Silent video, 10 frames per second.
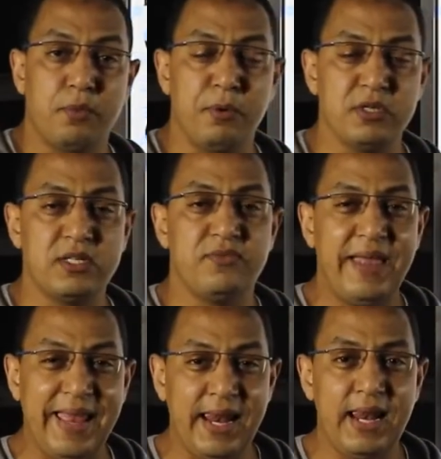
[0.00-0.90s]
or positive
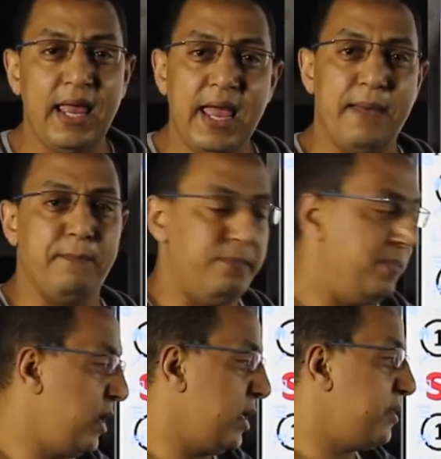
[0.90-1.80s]

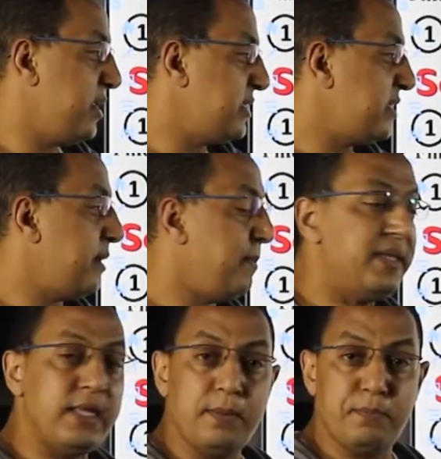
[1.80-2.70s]
Lm. This is the
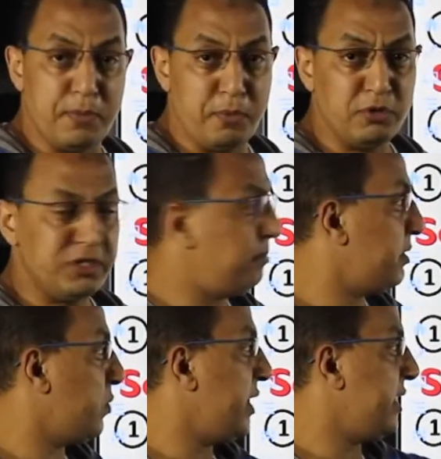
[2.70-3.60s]
middle proportion
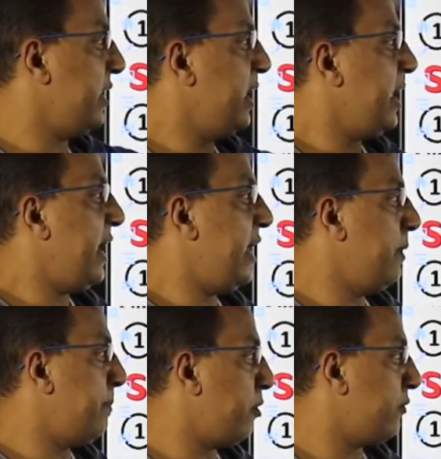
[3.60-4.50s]
between
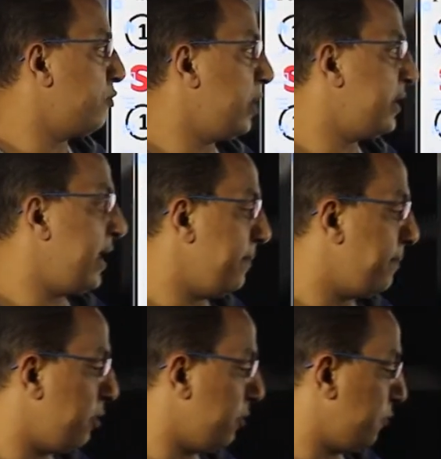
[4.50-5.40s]
L power of 2 and M
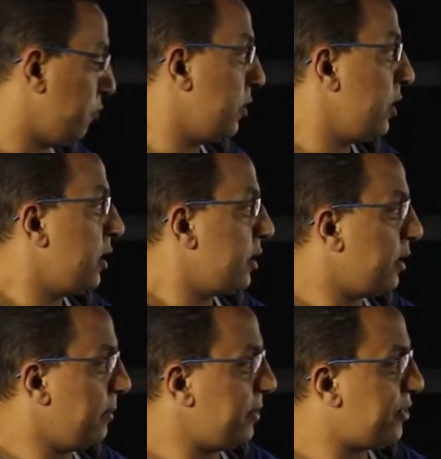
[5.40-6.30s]
power of 2.
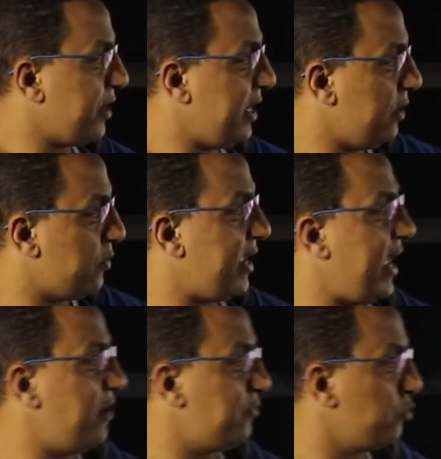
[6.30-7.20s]
Number 3, we
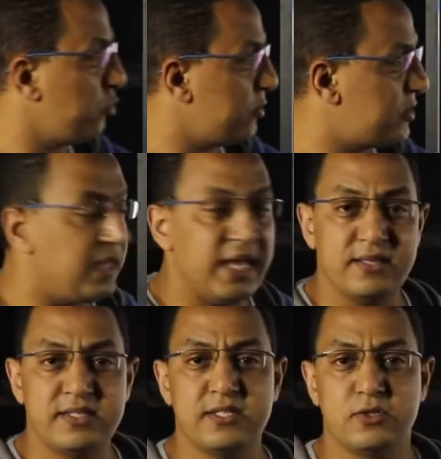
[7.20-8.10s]
have 2 root 3
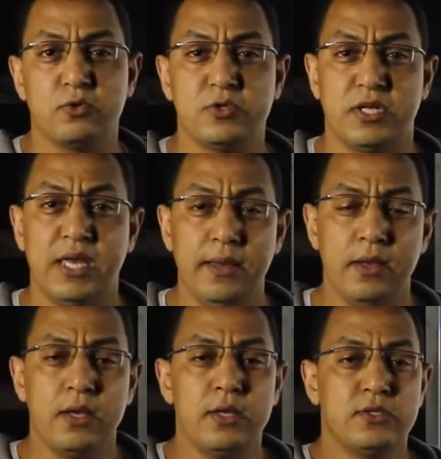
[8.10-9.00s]
and 6 root 3.
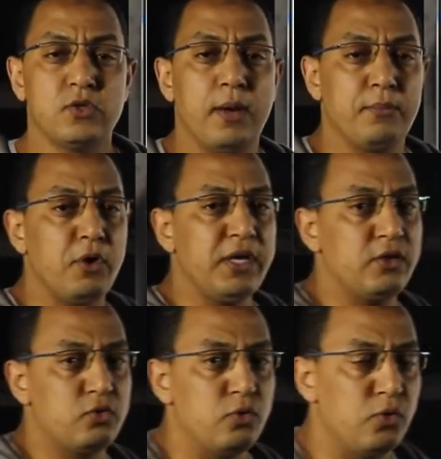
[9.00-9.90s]
So I'm
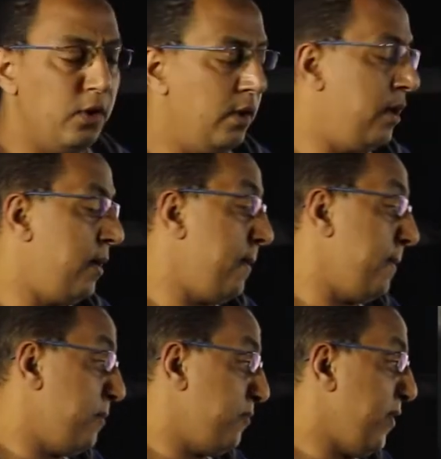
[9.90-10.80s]
going to
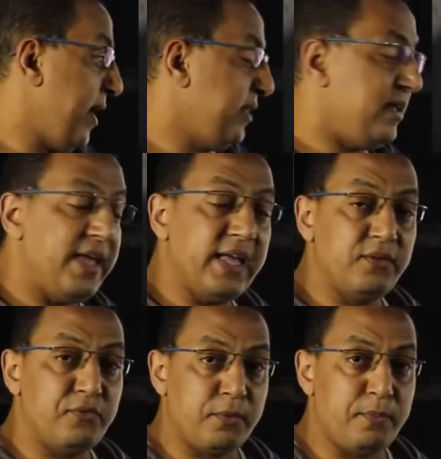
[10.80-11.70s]
find the
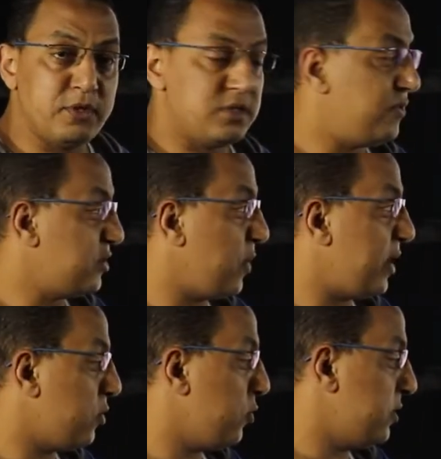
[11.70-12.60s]
negative or positive
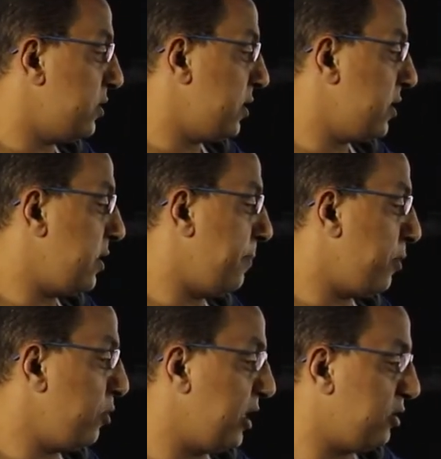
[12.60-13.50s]
square root, the
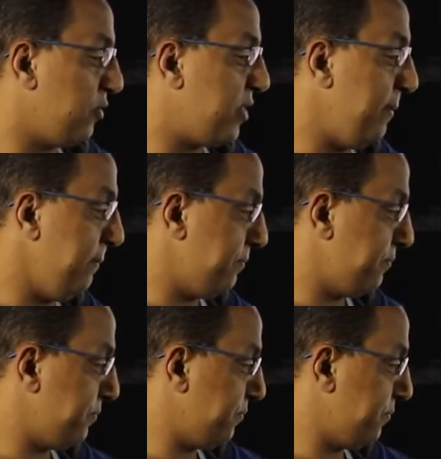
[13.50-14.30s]
product of them,